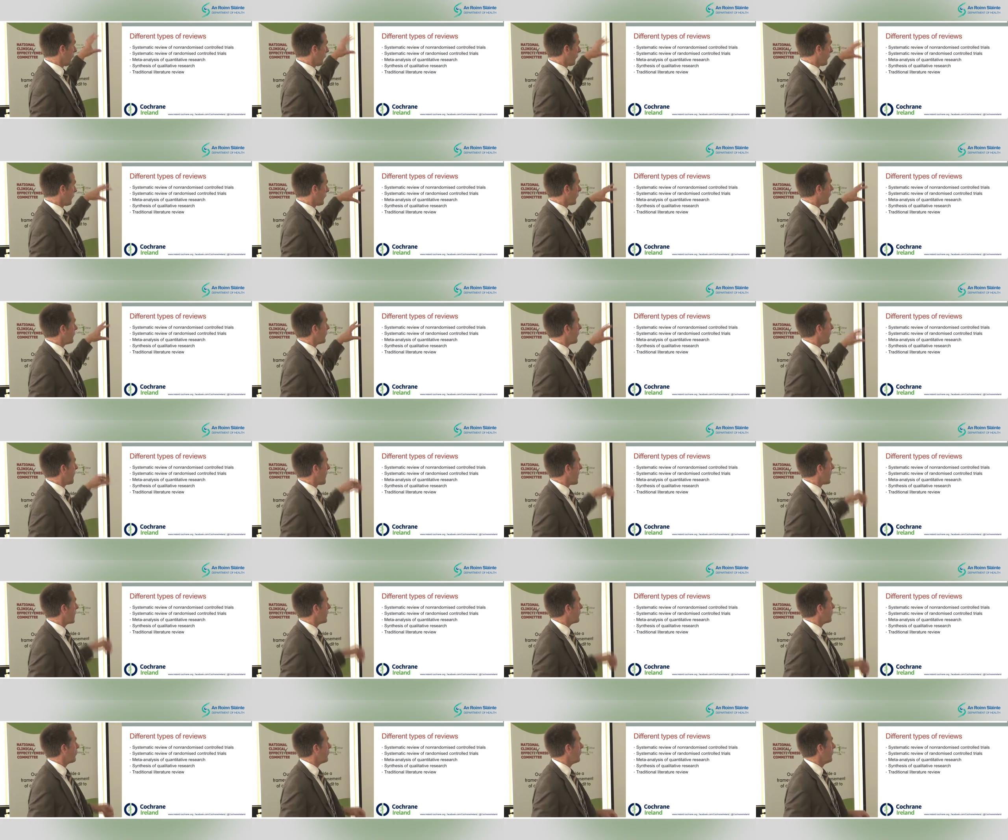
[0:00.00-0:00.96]
the
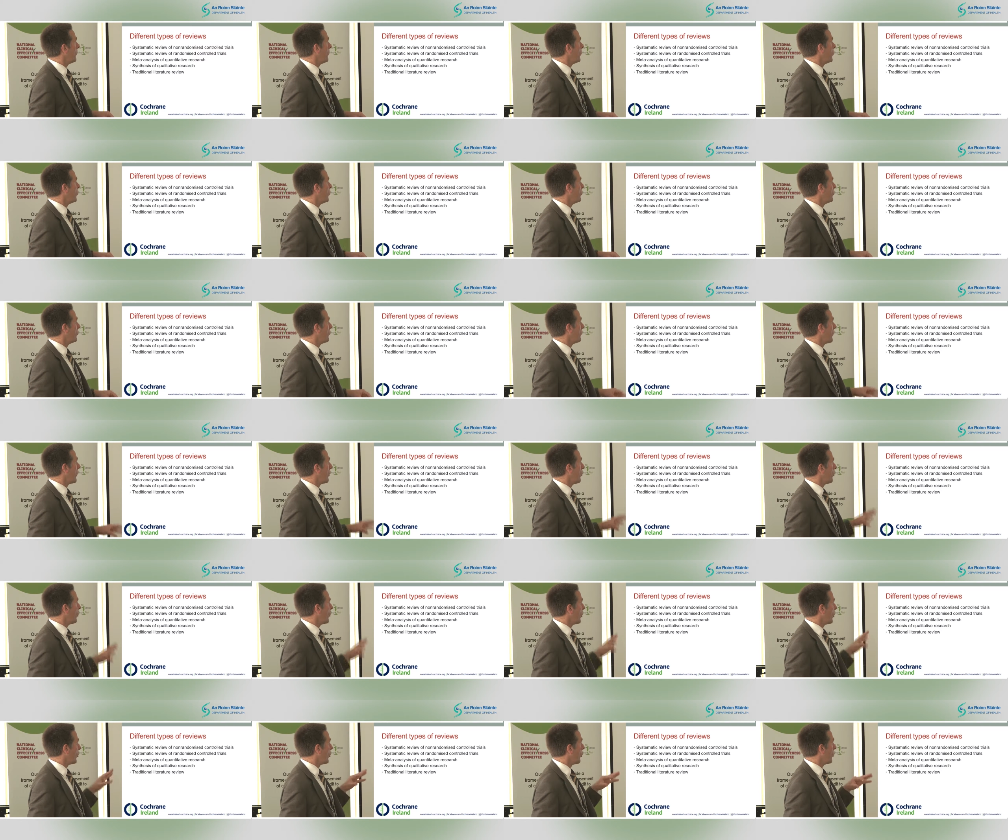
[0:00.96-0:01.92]
systematic reviews that
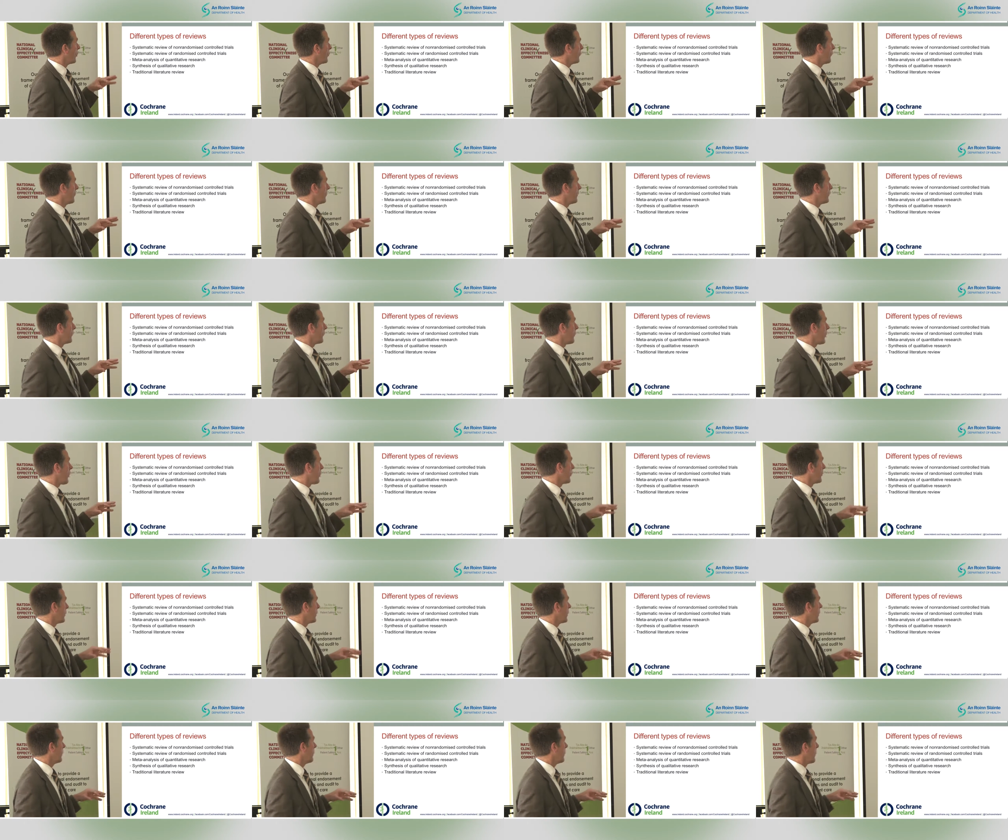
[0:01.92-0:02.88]
we're going to be
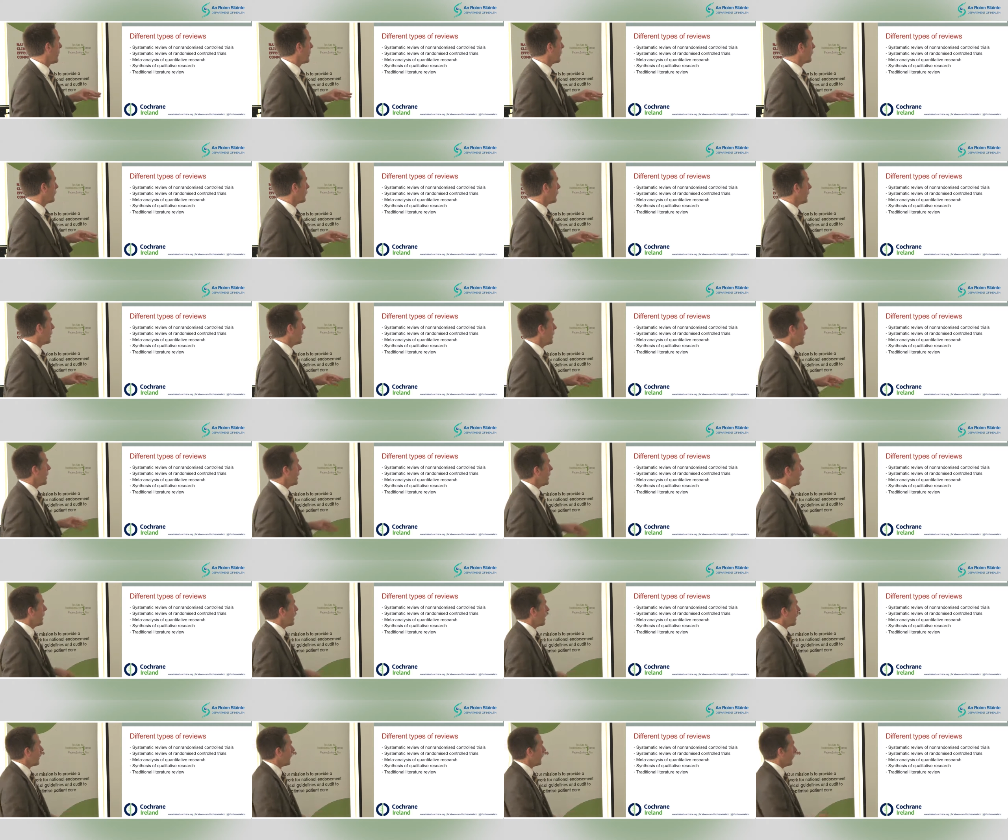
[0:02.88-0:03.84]
talking about.
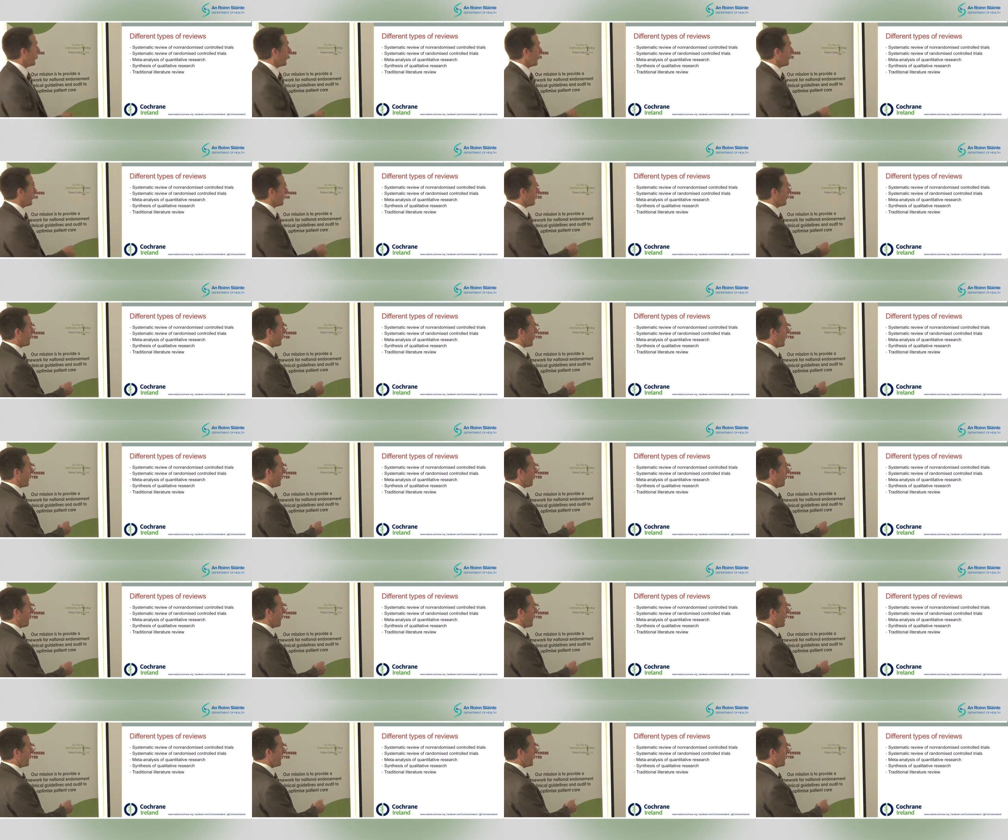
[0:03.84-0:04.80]
There's a
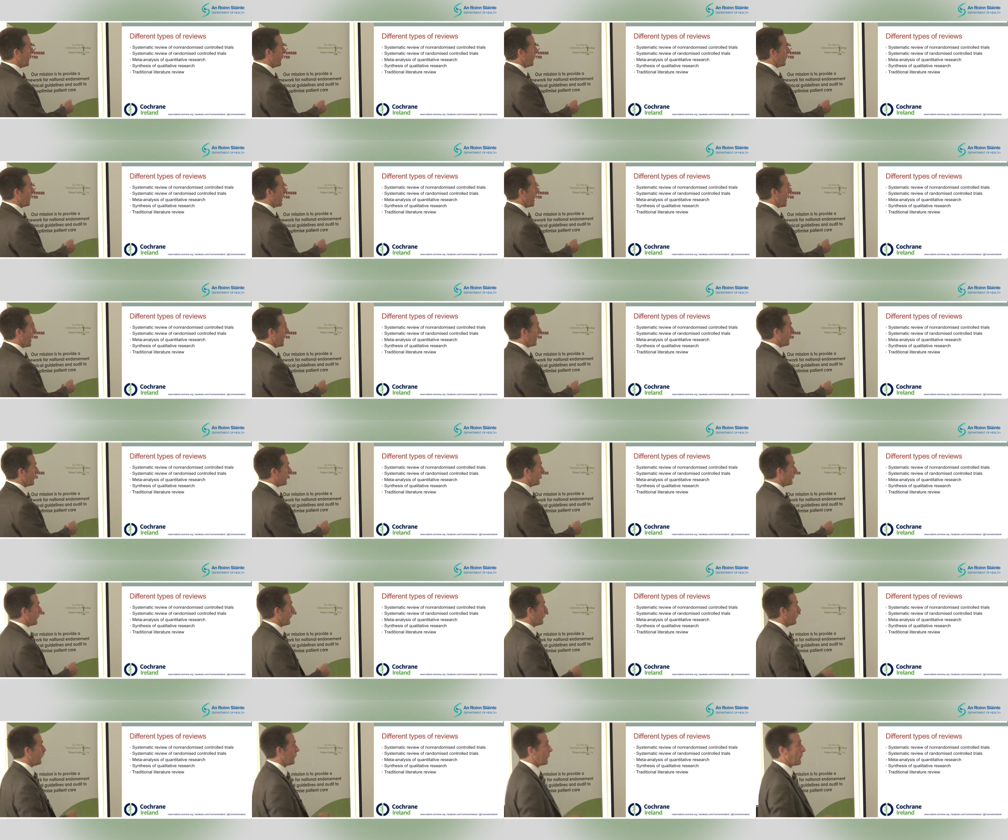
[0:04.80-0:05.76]

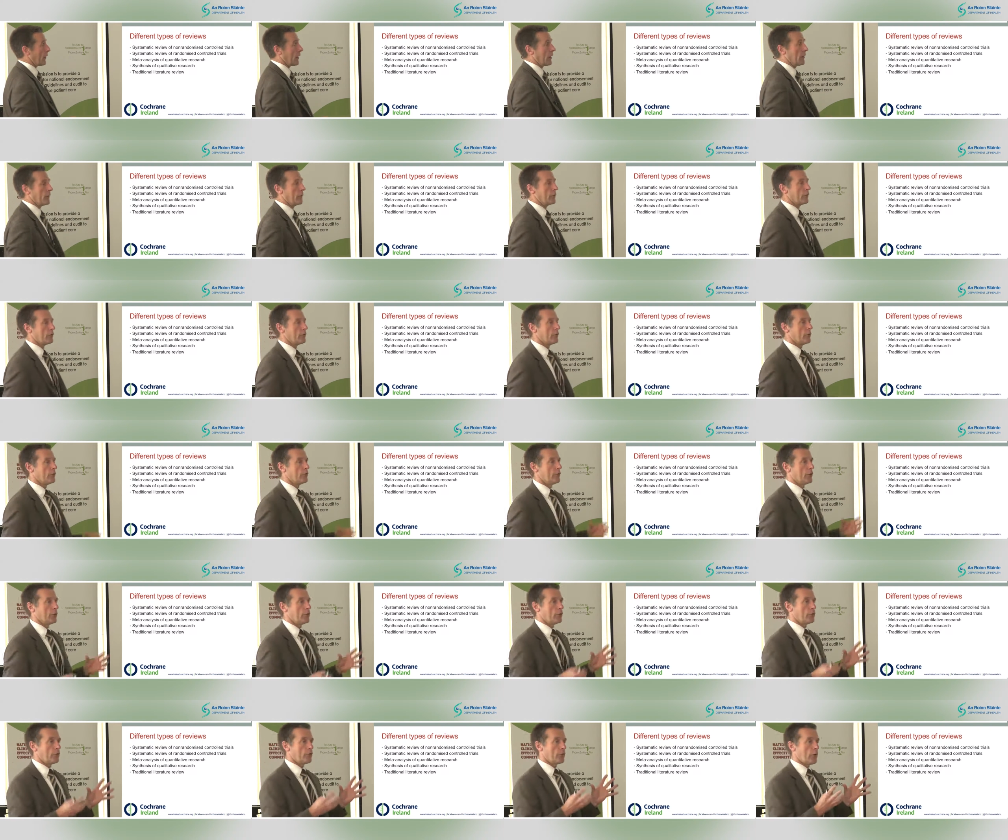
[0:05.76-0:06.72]
meta-analysis, and this is a
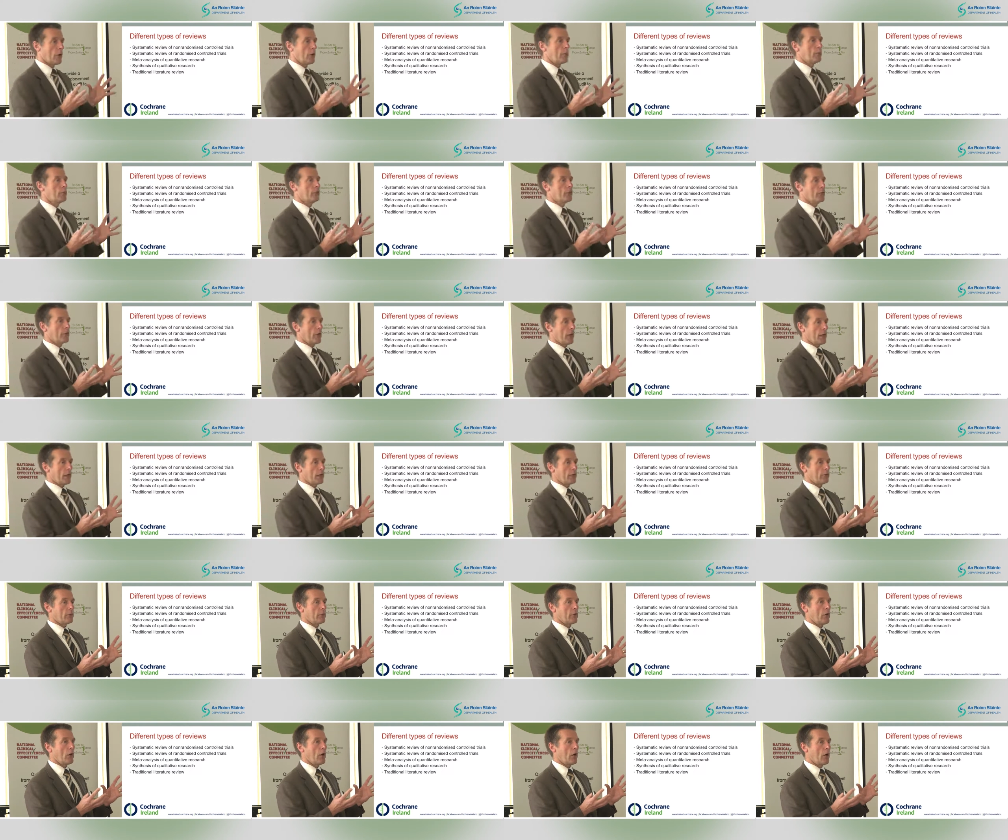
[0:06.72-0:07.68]

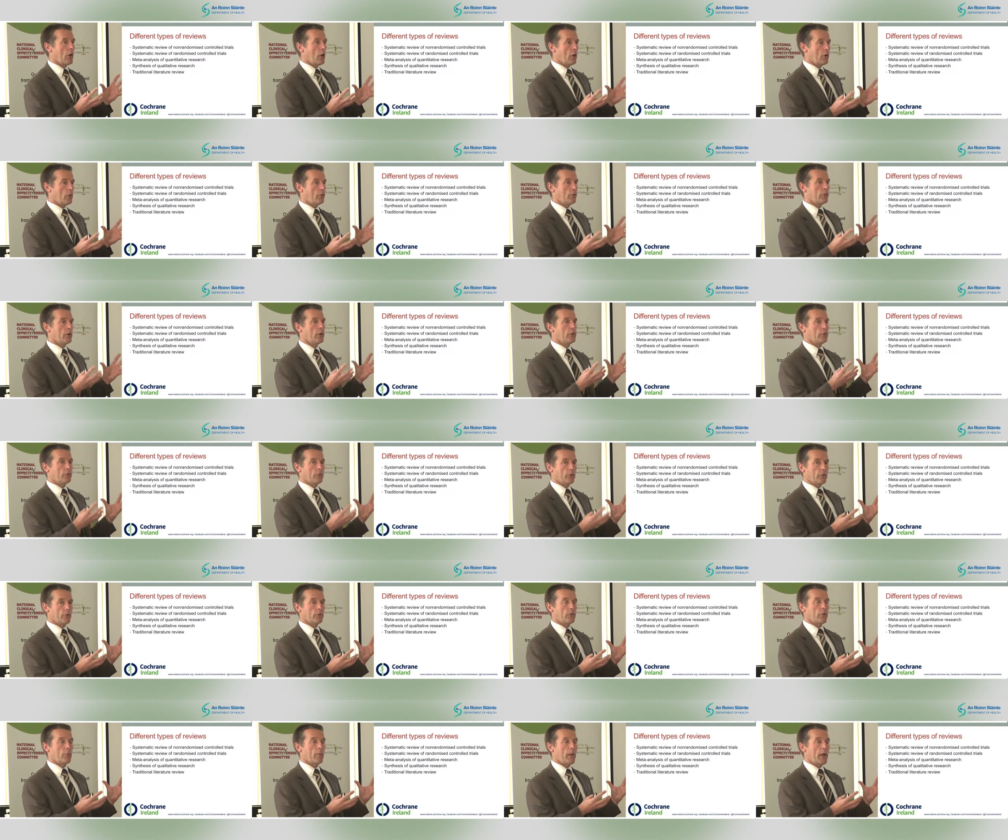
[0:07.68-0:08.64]
subset of a
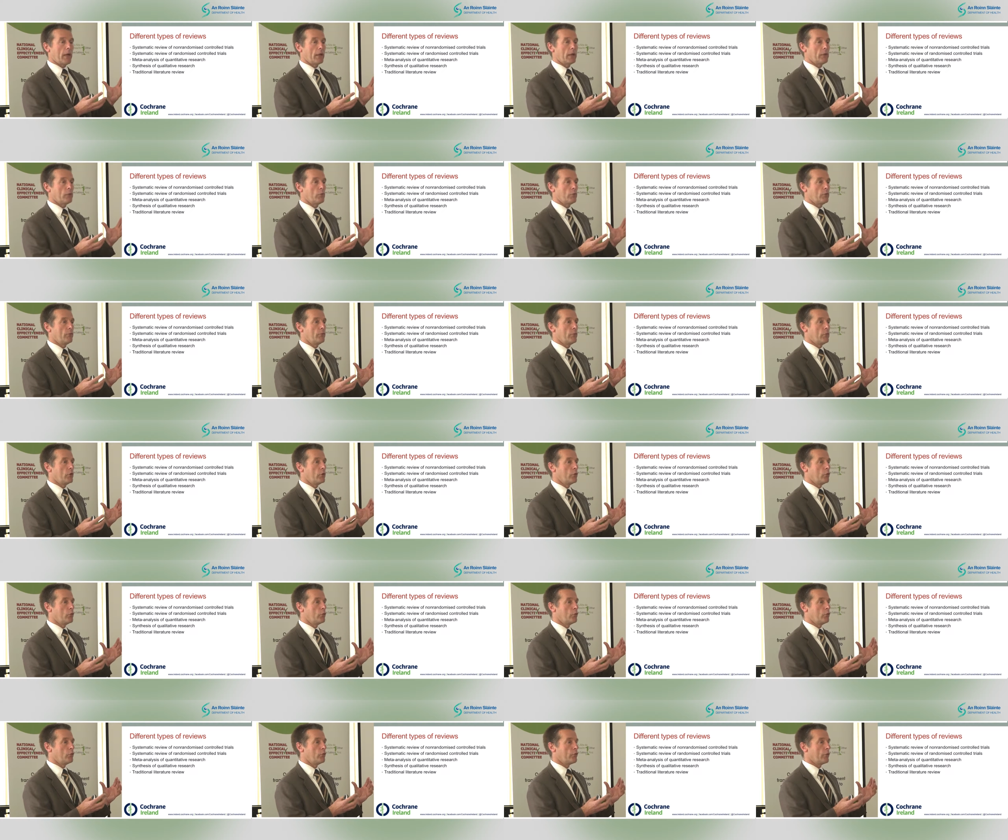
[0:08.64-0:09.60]
systematic
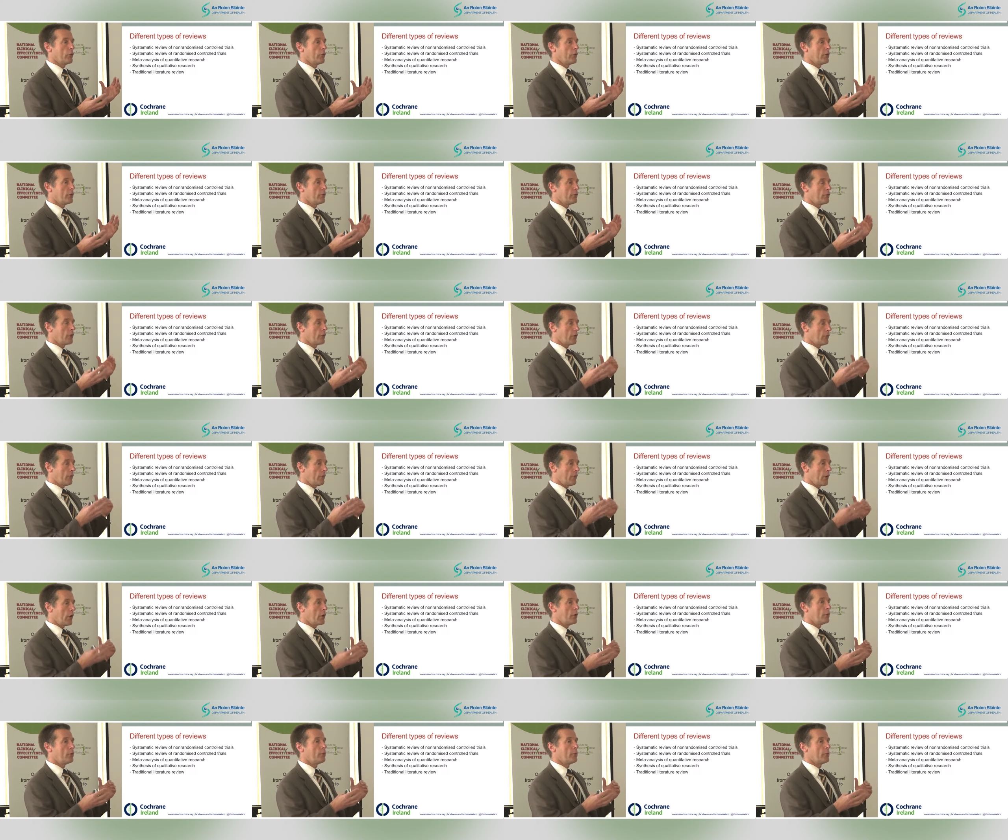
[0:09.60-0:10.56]
review. So this is a
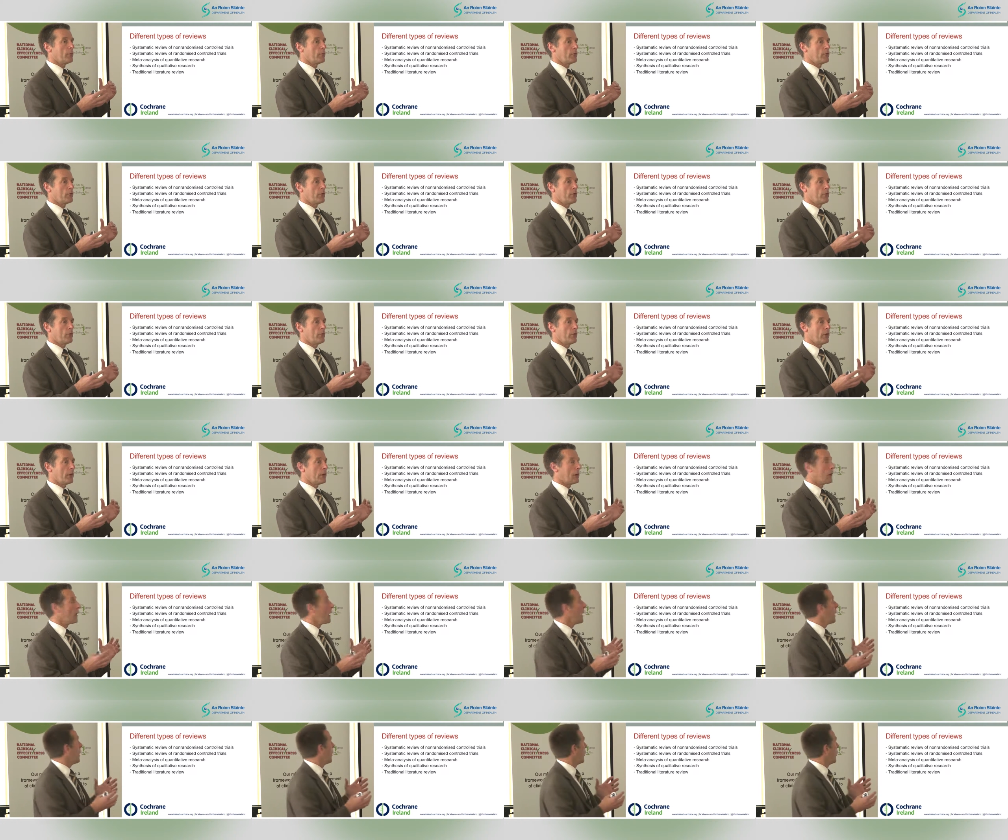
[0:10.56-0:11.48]
very specific